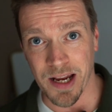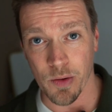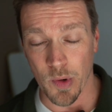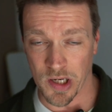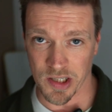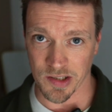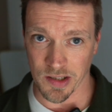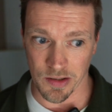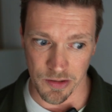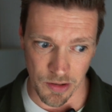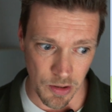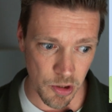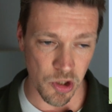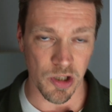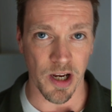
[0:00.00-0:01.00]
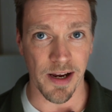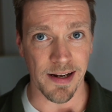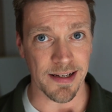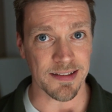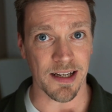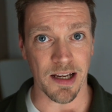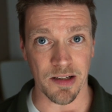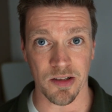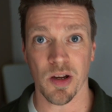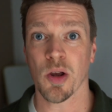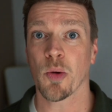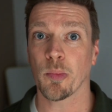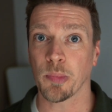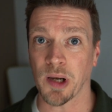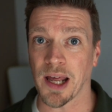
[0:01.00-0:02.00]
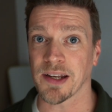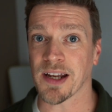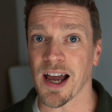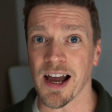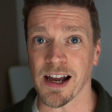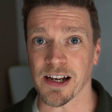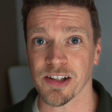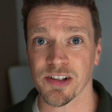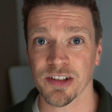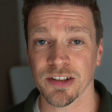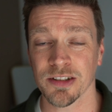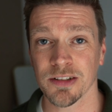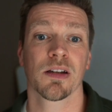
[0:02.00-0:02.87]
which is a Dutch dialect, as Plathaars.